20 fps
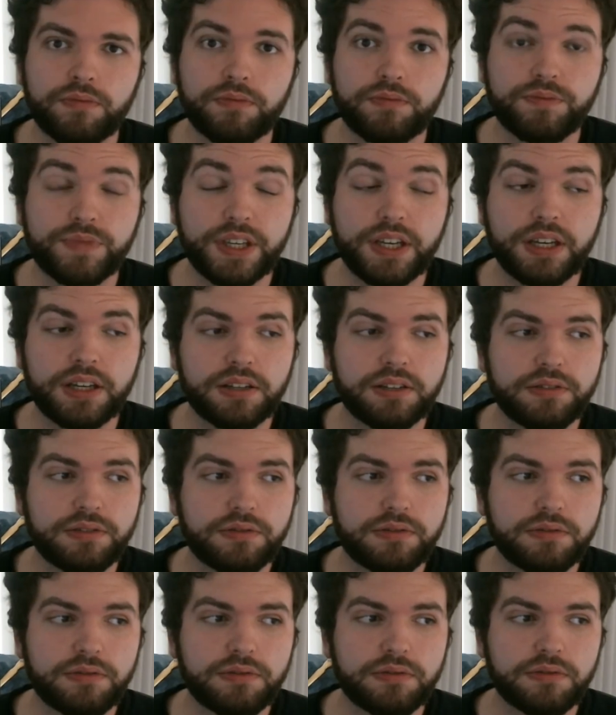Yeah,
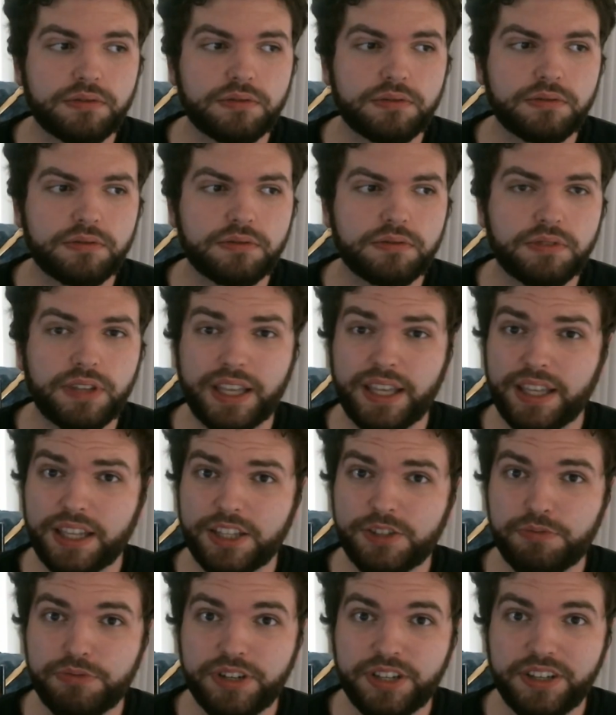that's
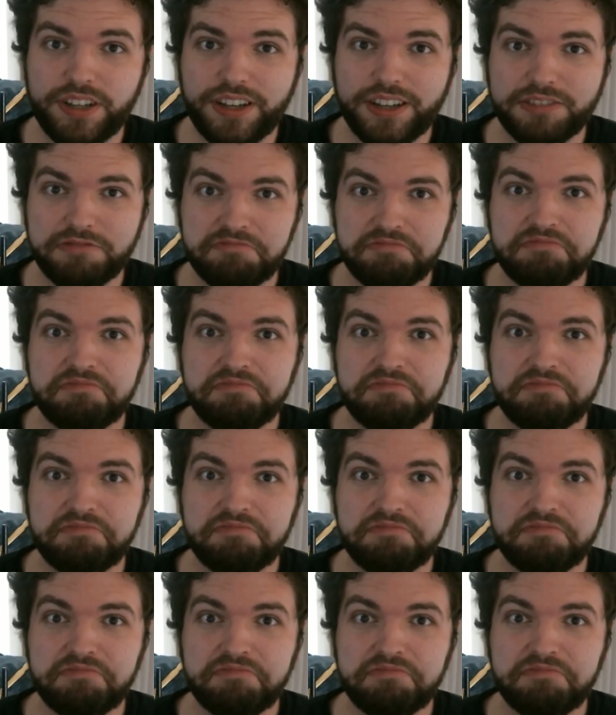pretty good.